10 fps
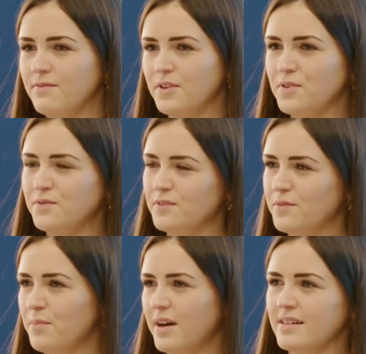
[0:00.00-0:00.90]
view of
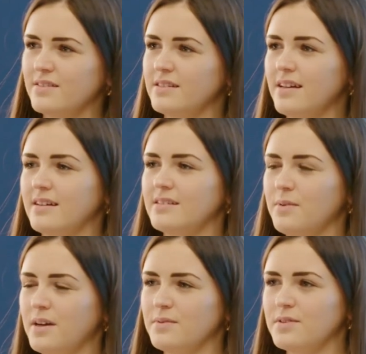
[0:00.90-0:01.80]
different parts of the tax
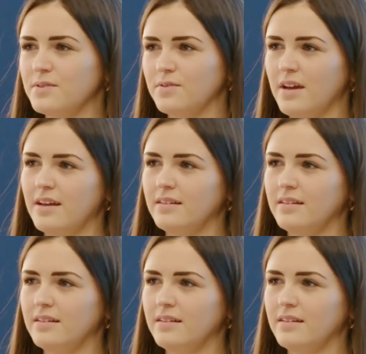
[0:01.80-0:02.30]
department was great.